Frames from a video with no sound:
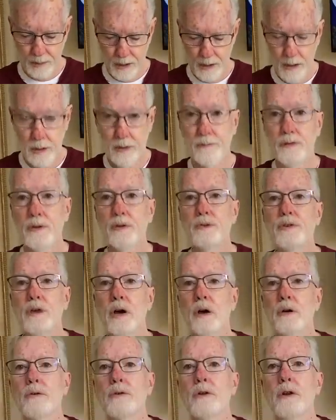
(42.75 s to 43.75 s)
If you
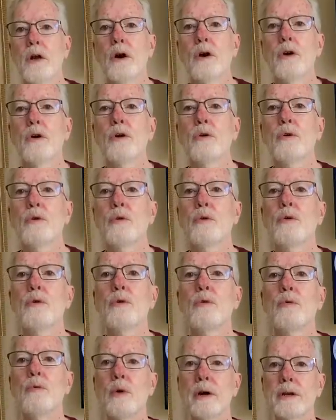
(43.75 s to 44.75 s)
don't know
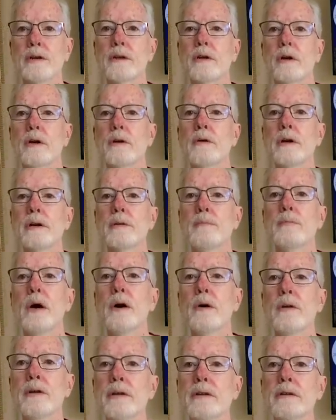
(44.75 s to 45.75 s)
what current
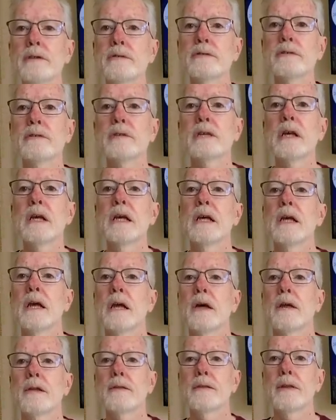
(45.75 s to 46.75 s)
mode is,
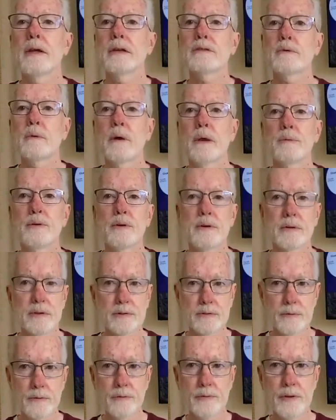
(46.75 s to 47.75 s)
that's why I'm doing
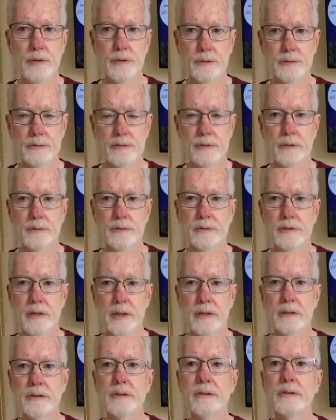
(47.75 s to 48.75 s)
this review, so
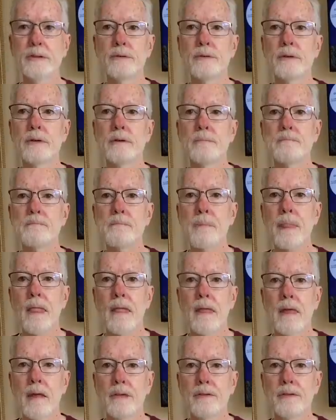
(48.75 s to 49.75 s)
stay tuned.
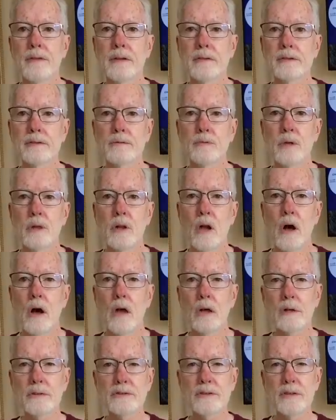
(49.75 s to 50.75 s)
This will
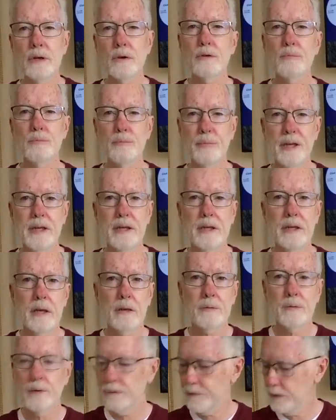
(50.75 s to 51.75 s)
also be
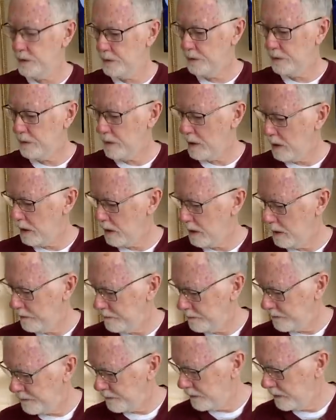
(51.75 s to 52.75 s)
a review
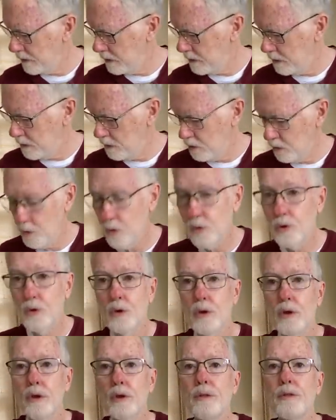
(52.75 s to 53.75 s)
of
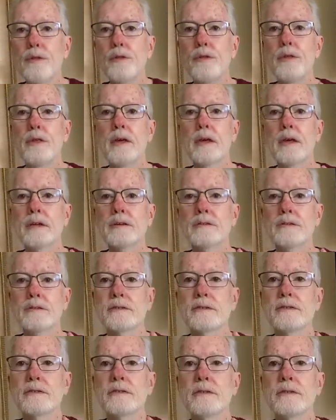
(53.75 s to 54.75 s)
this